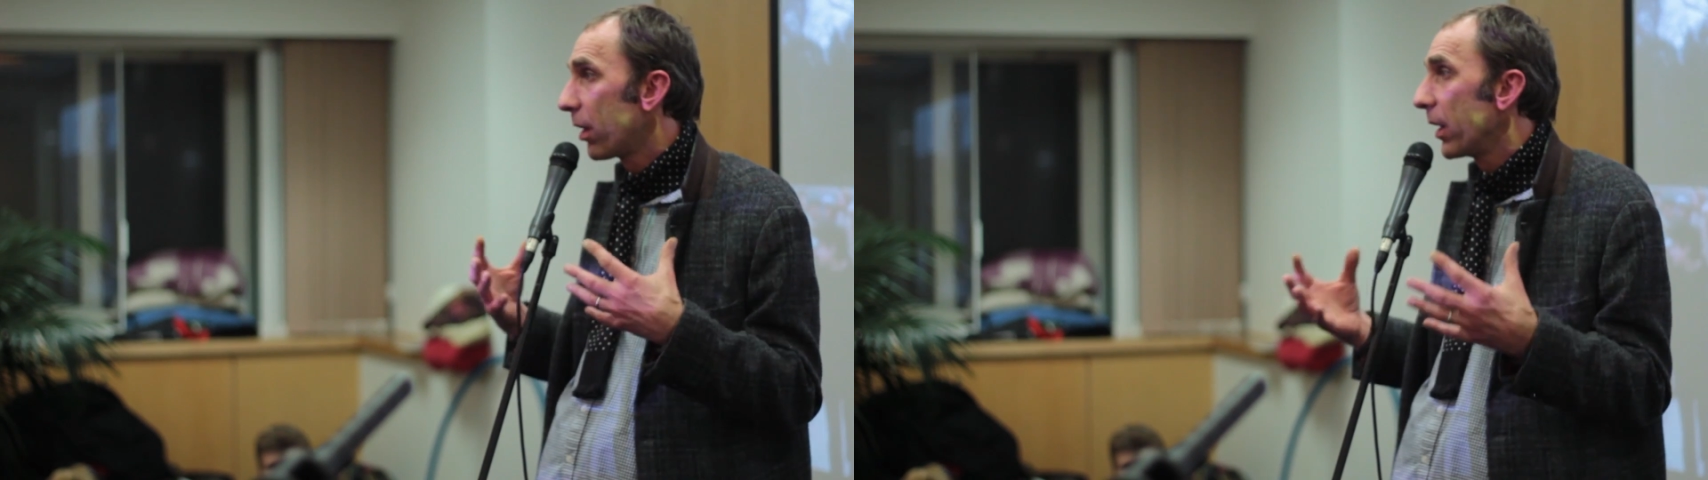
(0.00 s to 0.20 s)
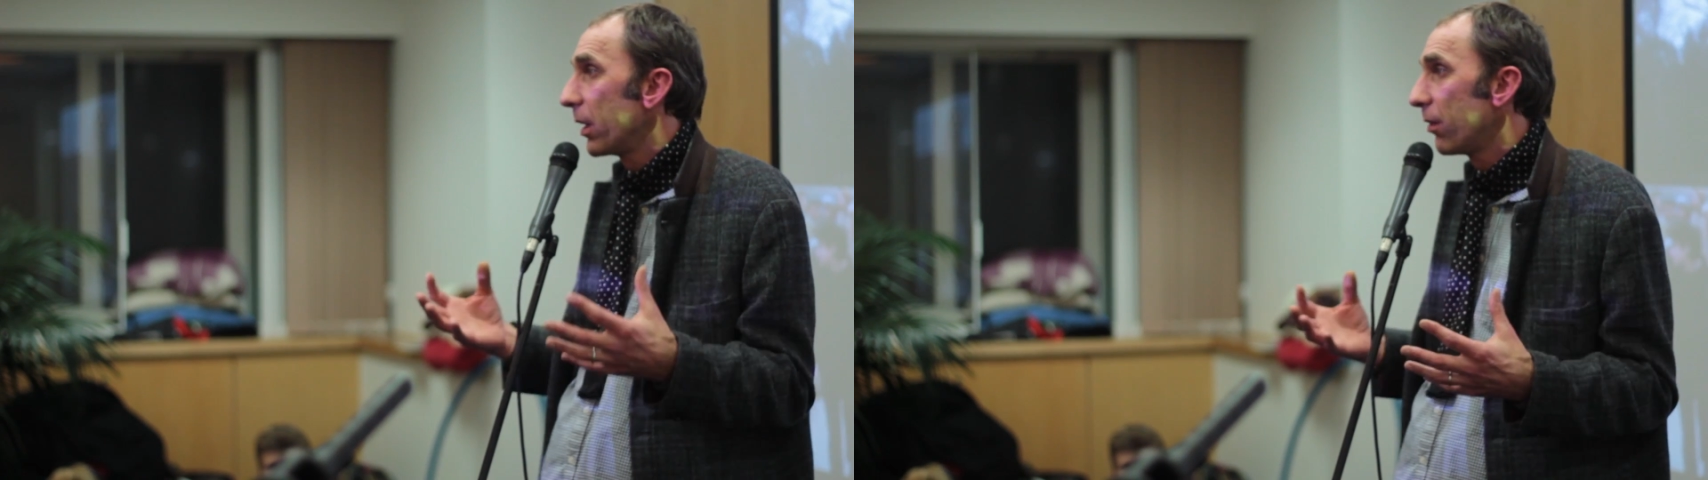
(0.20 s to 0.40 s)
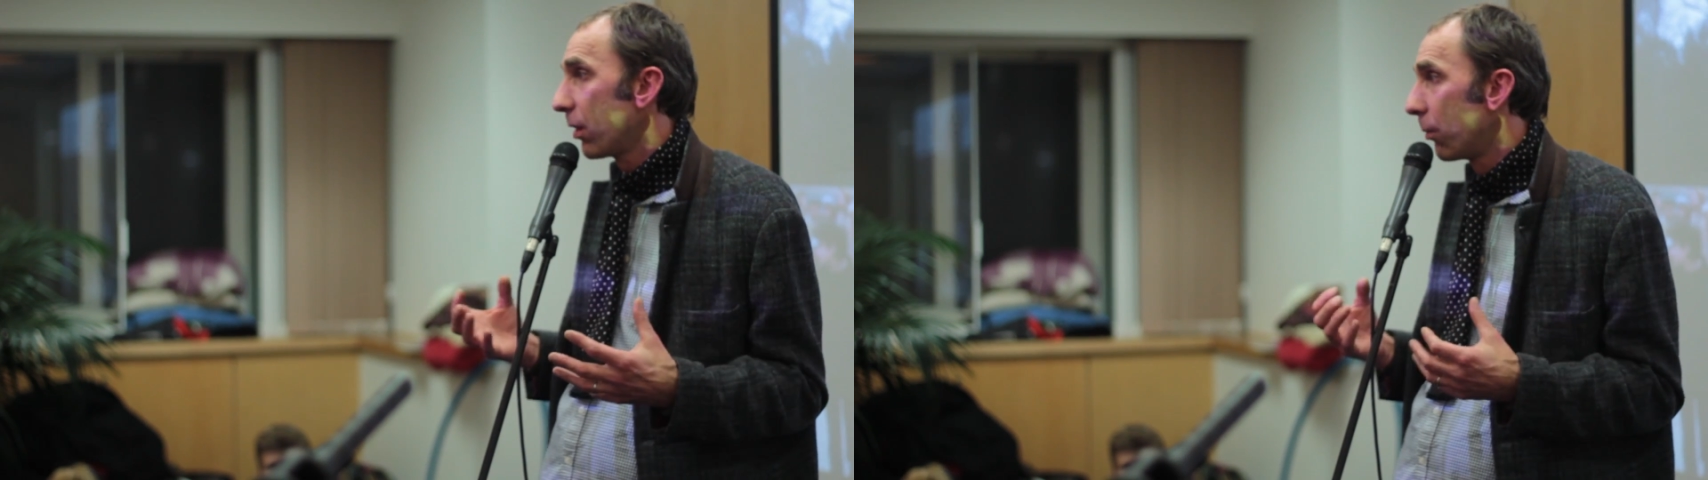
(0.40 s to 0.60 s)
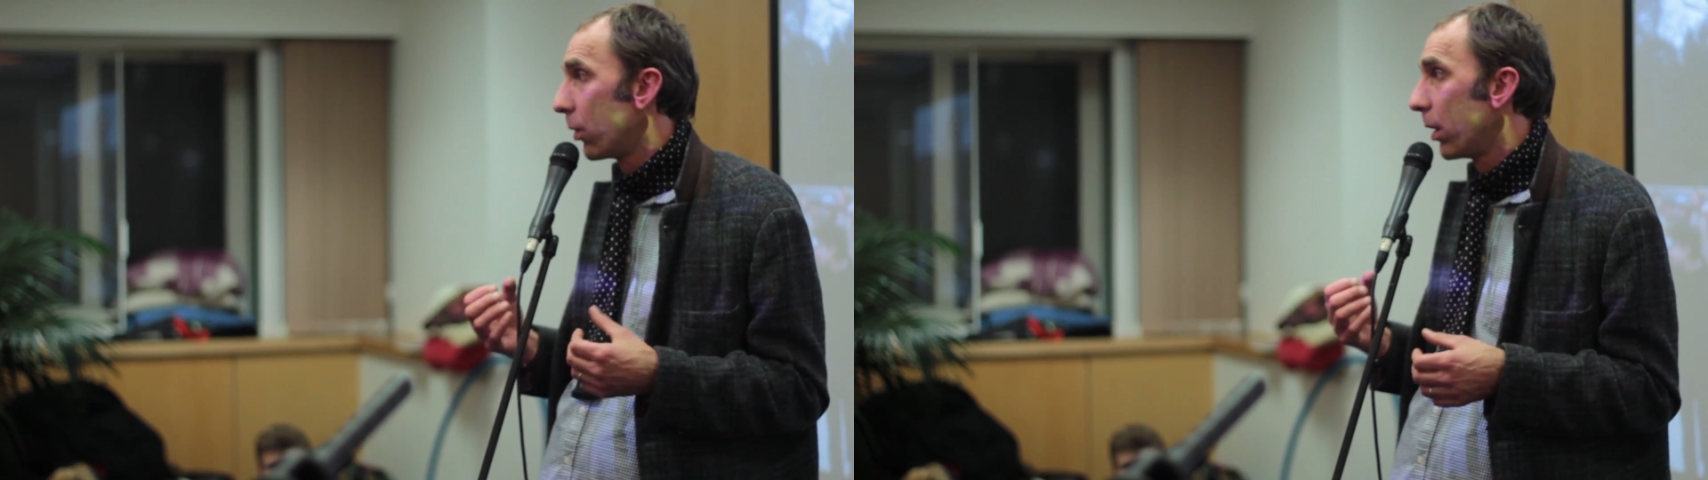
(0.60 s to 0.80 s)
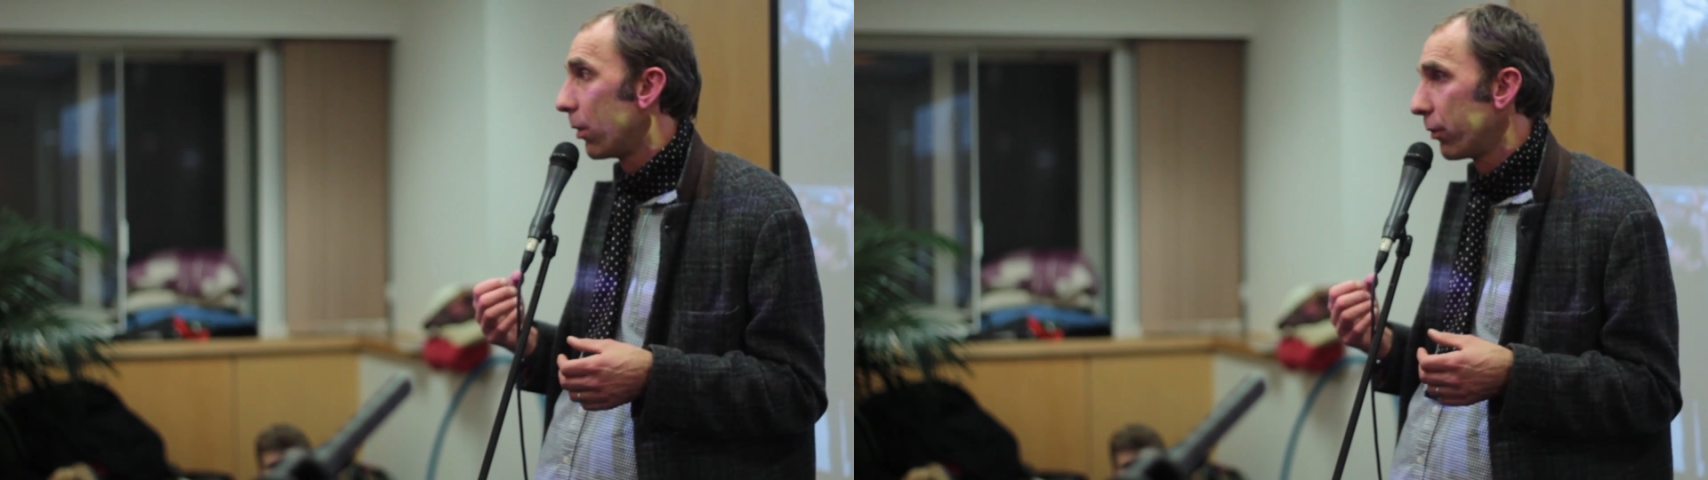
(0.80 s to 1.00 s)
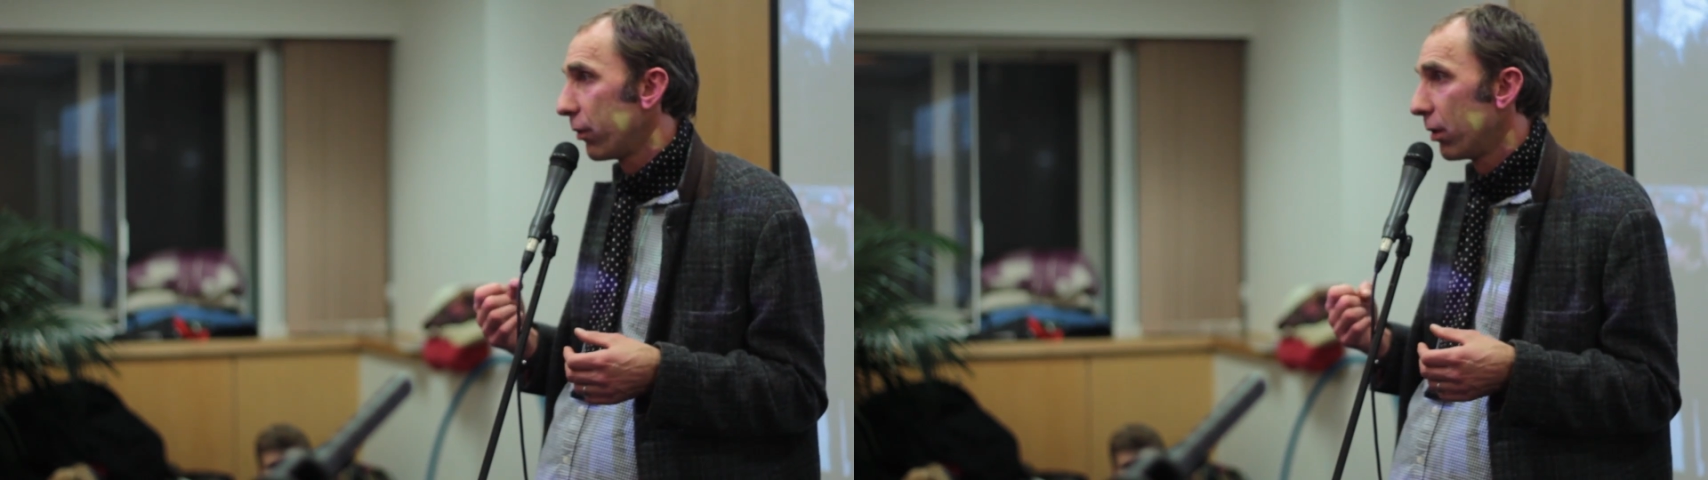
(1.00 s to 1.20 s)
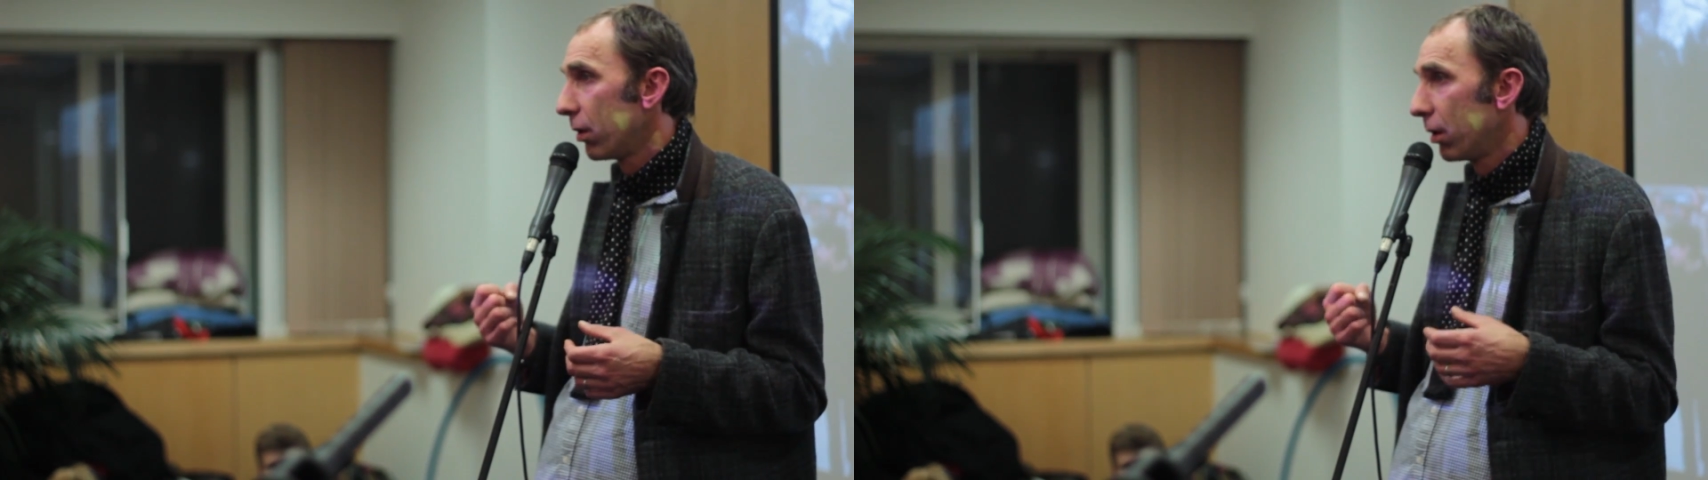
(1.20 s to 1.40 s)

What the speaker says: take it somewhere else.